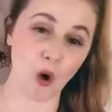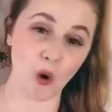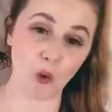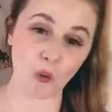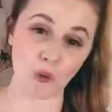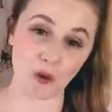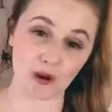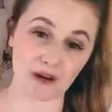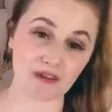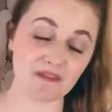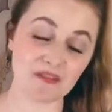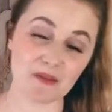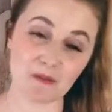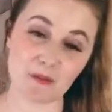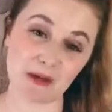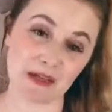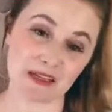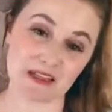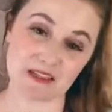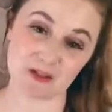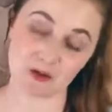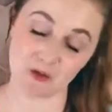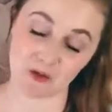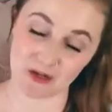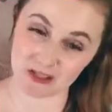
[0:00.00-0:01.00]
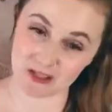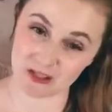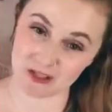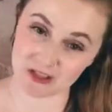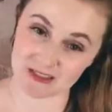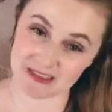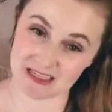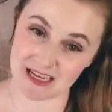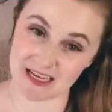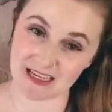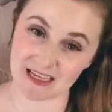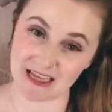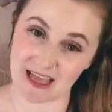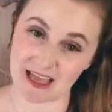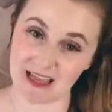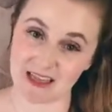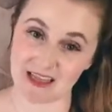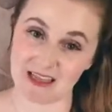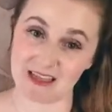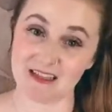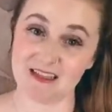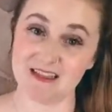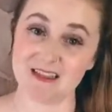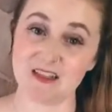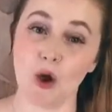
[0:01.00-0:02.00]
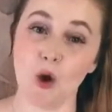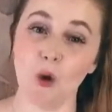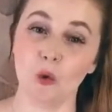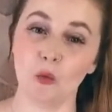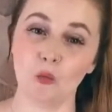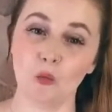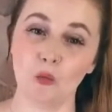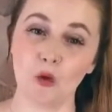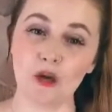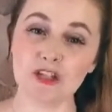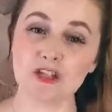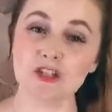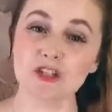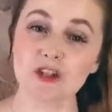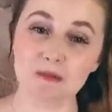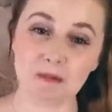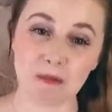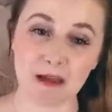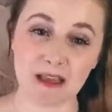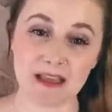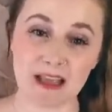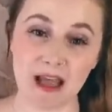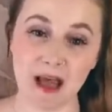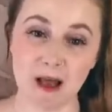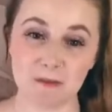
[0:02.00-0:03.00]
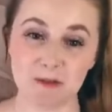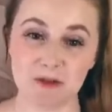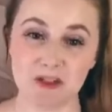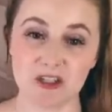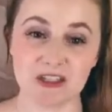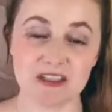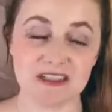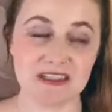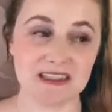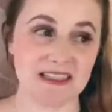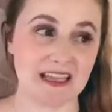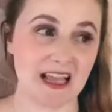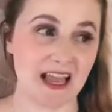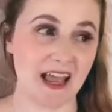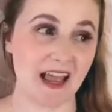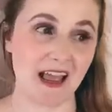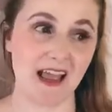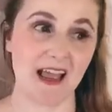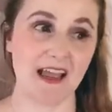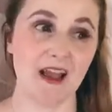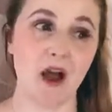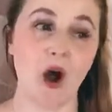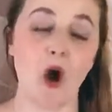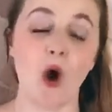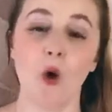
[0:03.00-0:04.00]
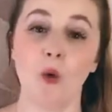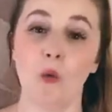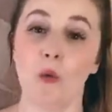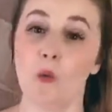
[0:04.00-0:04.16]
one of the biggest questions I get is, what should my caption say?